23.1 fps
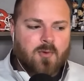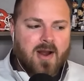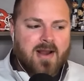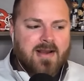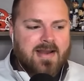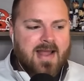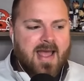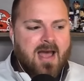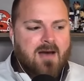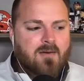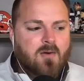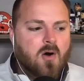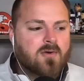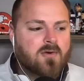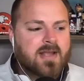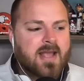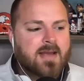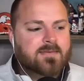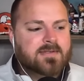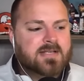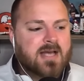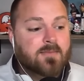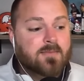Right now, all
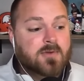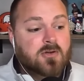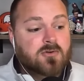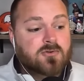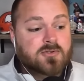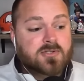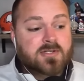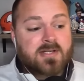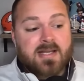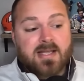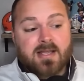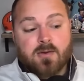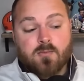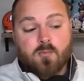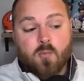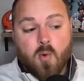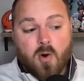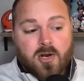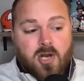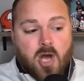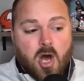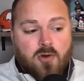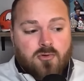Game Time users can get
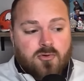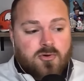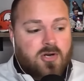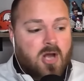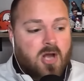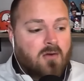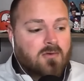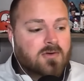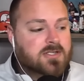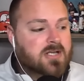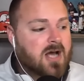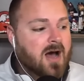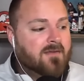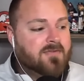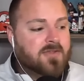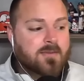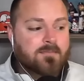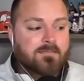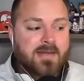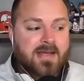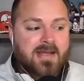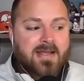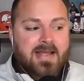$100 off
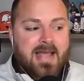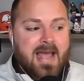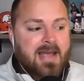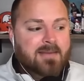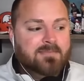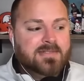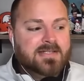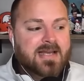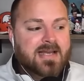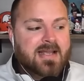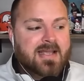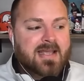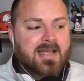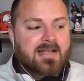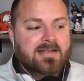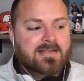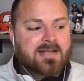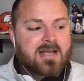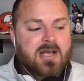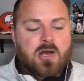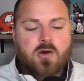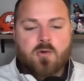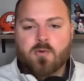the big game ticket